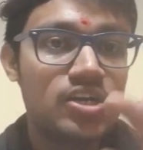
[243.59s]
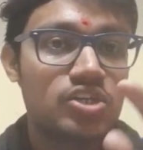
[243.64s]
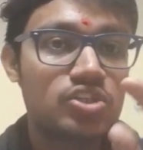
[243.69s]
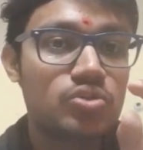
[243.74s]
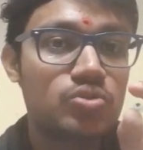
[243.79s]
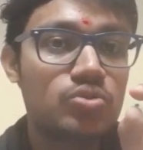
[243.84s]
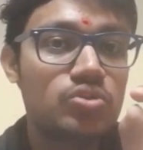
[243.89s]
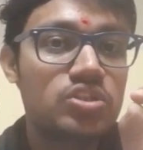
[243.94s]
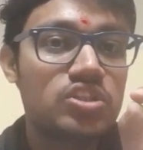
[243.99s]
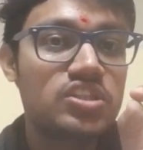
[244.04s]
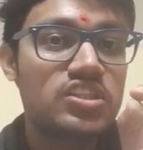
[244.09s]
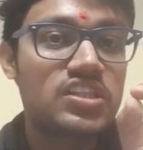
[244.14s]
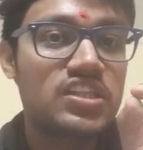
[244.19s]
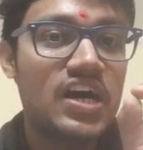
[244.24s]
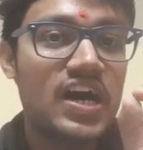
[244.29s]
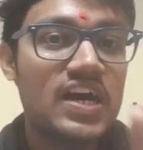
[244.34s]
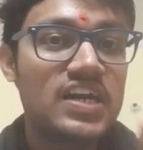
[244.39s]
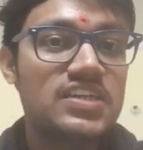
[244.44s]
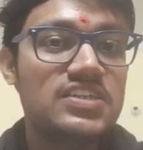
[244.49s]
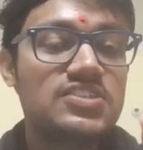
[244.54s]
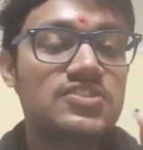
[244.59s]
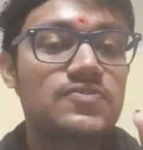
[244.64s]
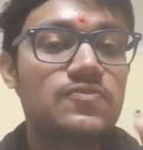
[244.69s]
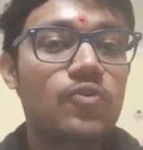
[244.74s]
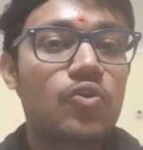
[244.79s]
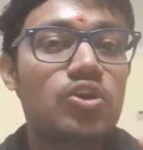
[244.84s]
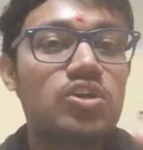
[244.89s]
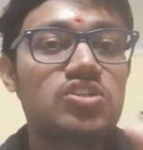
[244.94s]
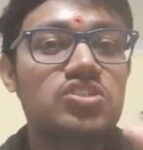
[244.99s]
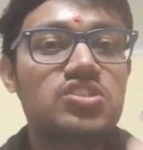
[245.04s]
So that's
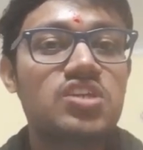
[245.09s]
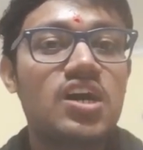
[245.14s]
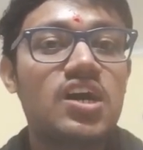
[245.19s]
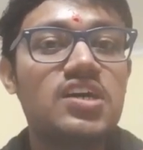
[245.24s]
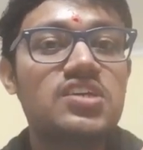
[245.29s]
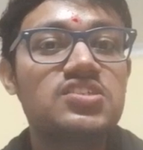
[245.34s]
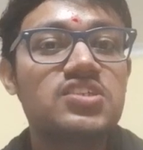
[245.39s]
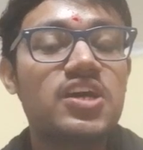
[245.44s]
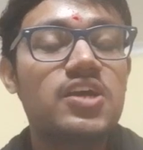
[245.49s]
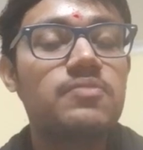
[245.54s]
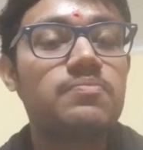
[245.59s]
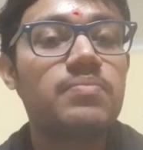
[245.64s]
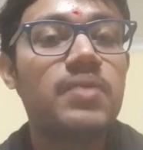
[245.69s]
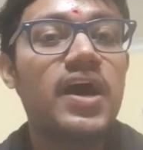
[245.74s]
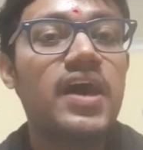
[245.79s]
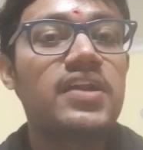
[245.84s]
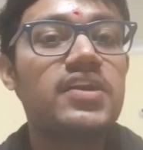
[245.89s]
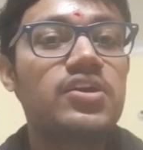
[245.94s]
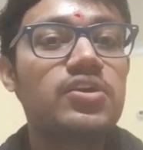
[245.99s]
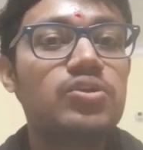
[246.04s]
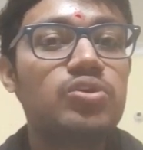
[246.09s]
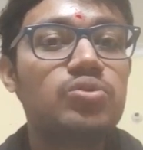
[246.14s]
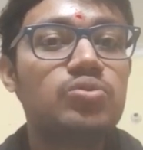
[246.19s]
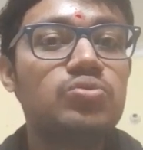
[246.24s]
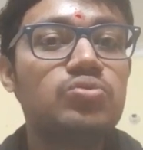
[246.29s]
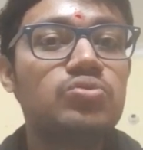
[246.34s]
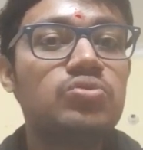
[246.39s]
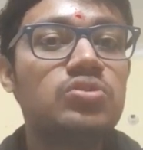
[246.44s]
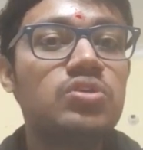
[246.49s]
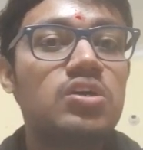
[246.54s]
what stars and planets
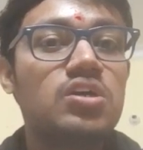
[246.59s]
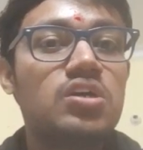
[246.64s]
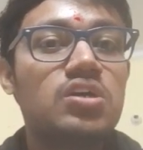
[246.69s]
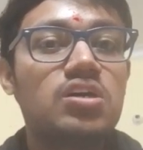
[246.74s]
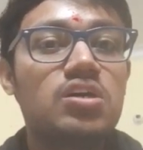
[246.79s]
do